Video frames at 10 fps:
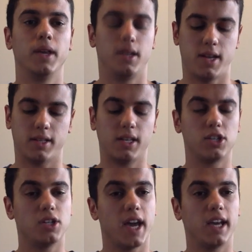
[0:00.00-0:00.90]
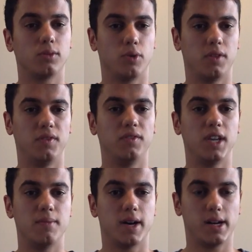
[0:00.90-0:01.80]
Now section A is worth
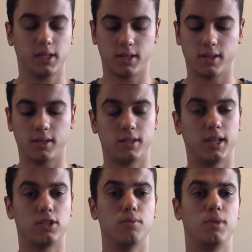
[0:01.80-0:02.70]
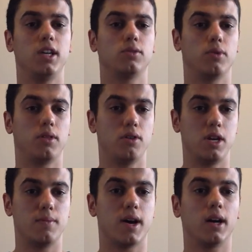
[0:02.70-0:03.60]
15 marks, section B is worth
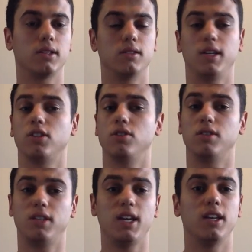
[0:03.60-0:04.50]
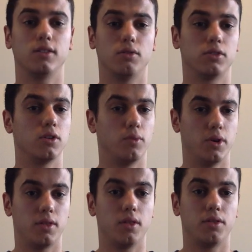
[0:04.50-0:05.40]
30 marks, and section C is also
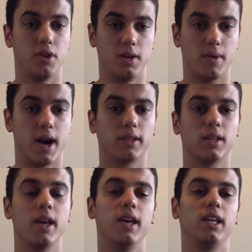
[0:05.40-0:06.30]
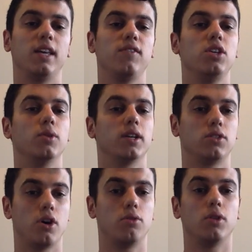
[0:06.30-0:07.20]
worth 30 marks, giving you a
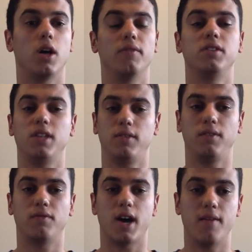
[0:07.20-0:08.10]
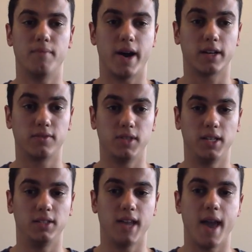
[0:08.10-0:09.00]
total of 75 marks for the
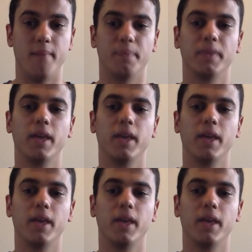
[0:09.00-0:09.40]
exam.